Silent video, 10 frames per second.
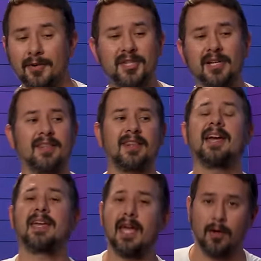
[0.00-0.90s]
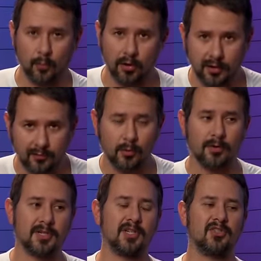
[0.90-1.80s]
Now, it's not that that can't work, of
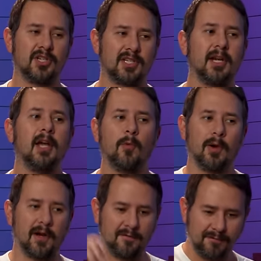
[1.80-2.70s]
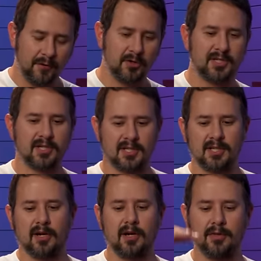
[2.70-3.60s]
course. It's just when I first
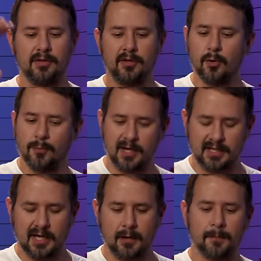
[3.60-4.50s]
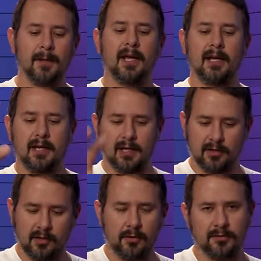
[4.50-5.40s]
saw the note breakdown and
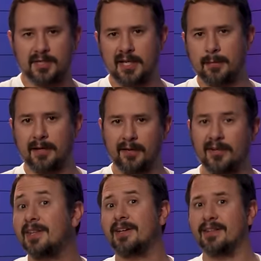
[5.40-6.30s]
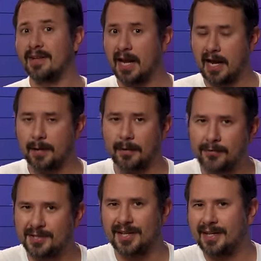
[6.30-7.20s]
the color scheme and everything in the name, I
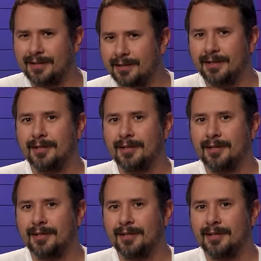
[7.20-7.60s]
was like,